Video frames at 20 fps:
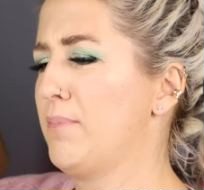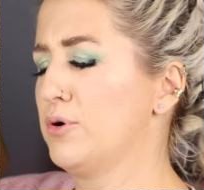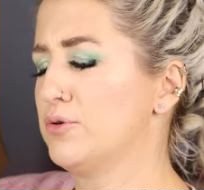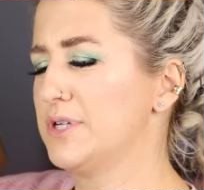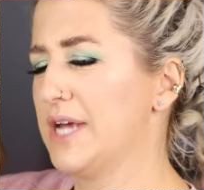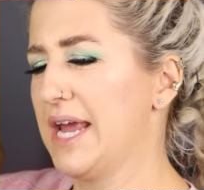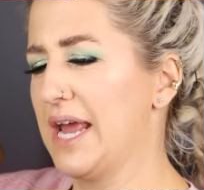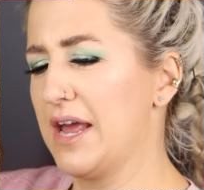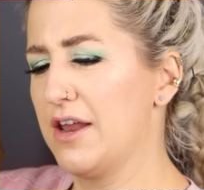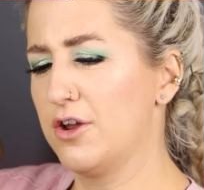
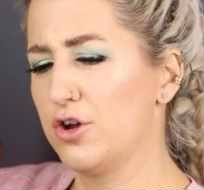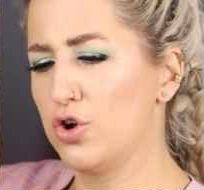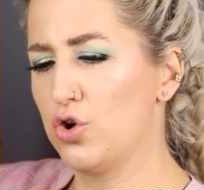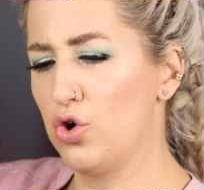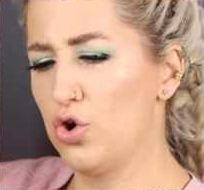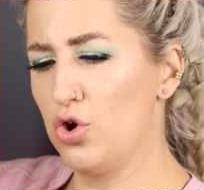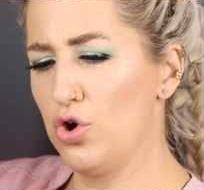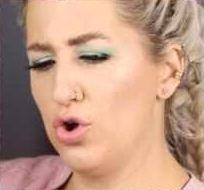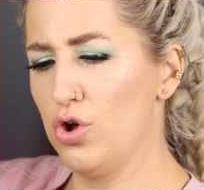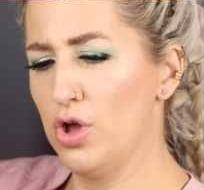
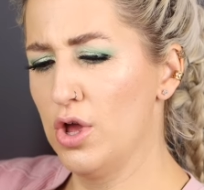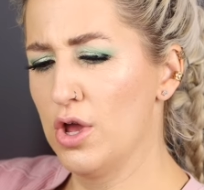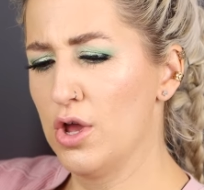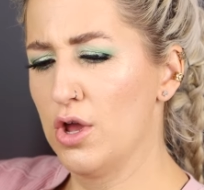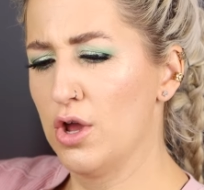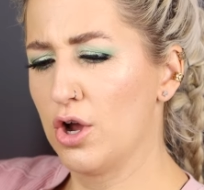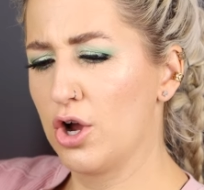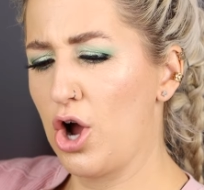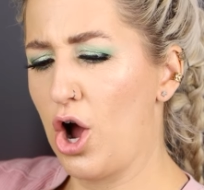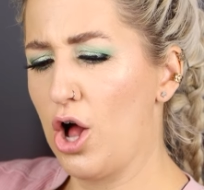Botanical
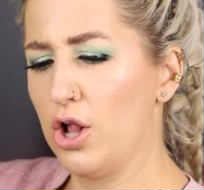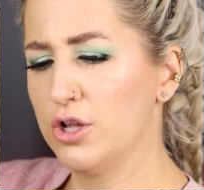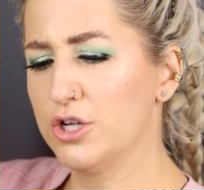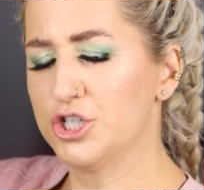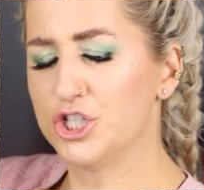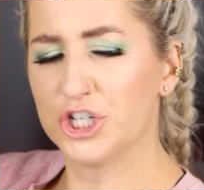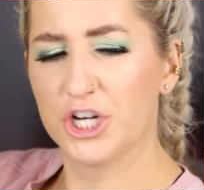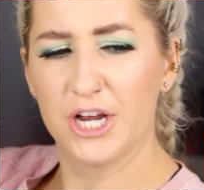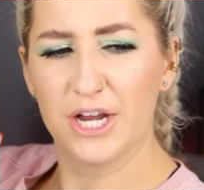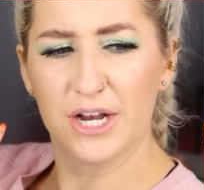
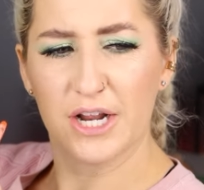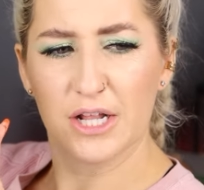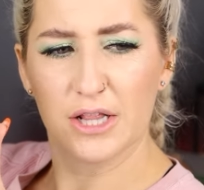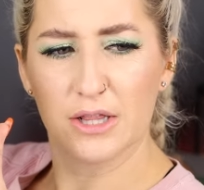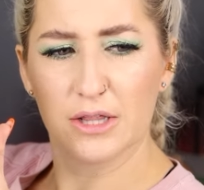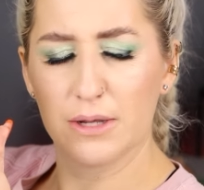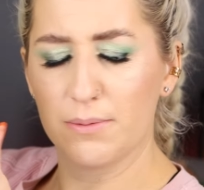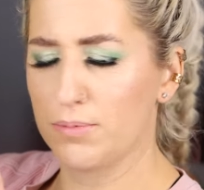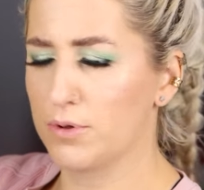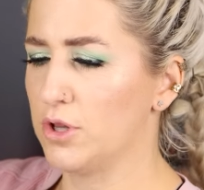collagen
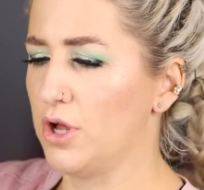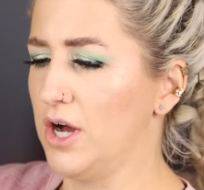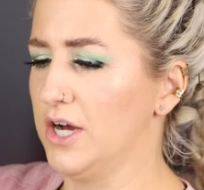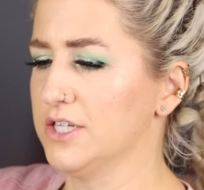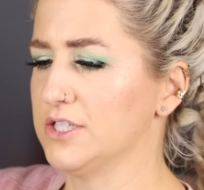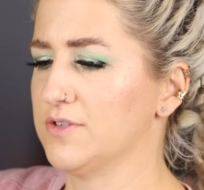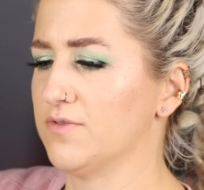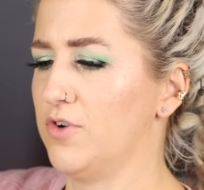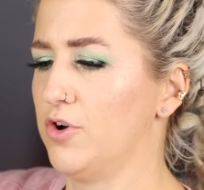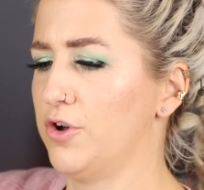lip
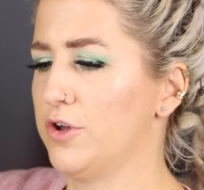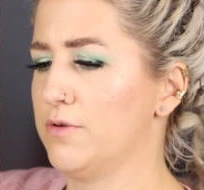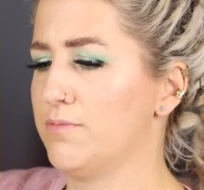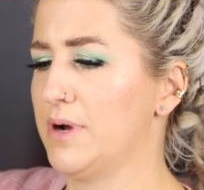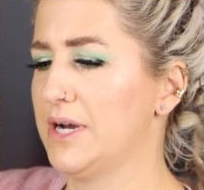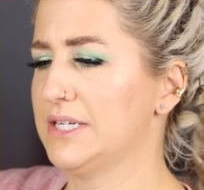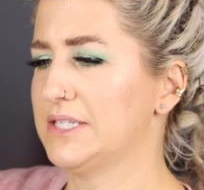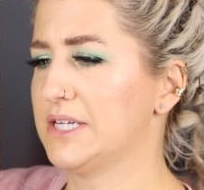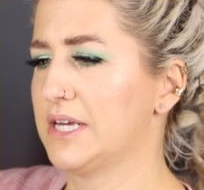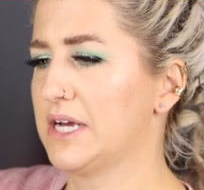gloss,
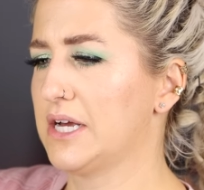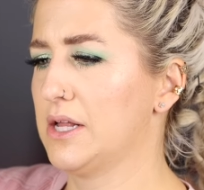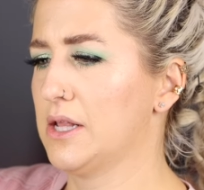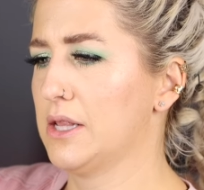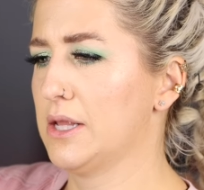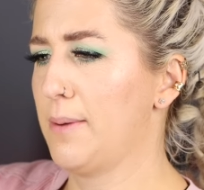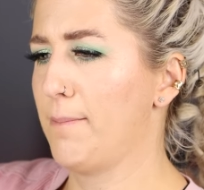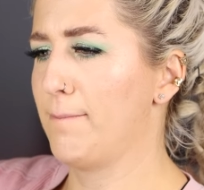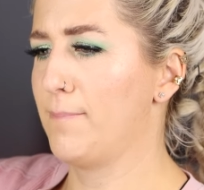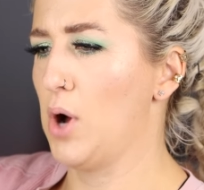volumizing
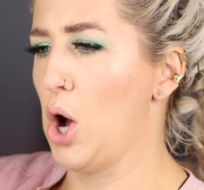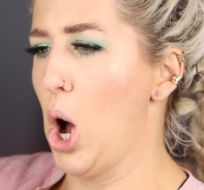lip